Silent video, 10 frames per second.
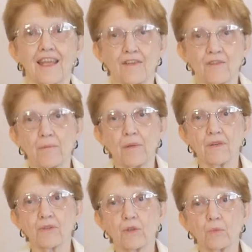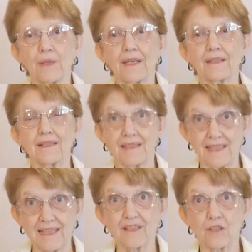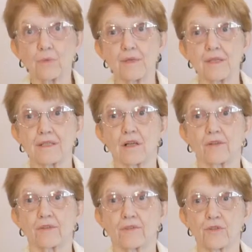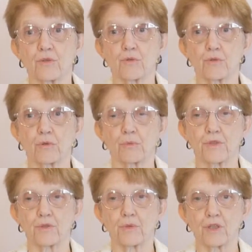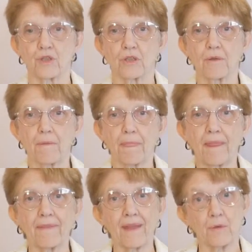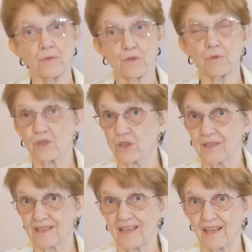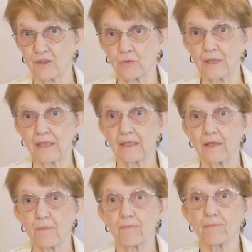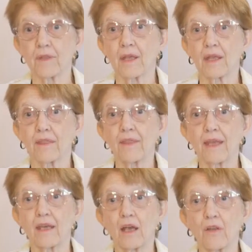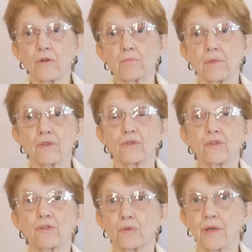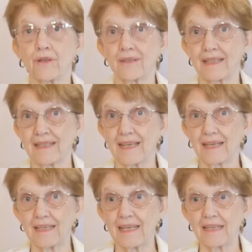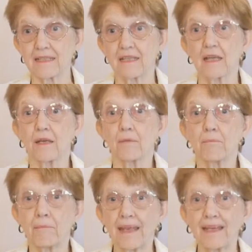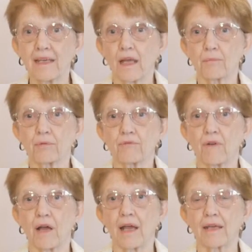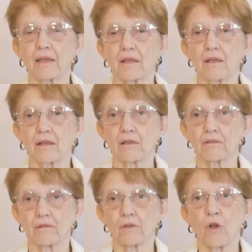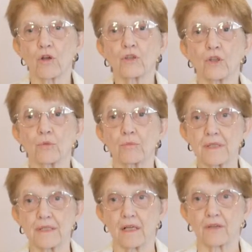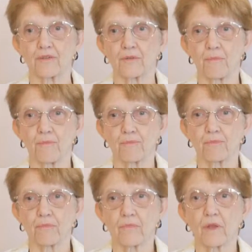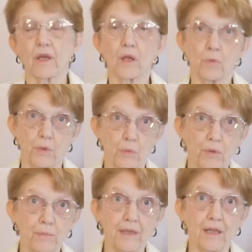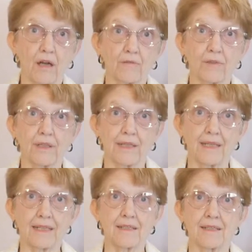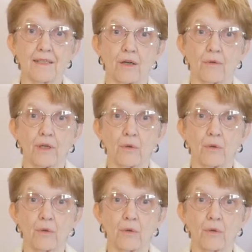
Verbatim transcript: If a muscle weakness is the result of a sutural restriction, and that restriction is not treated, then other muscle strengthening techniques may not provide long-term results. We will be covering the necessary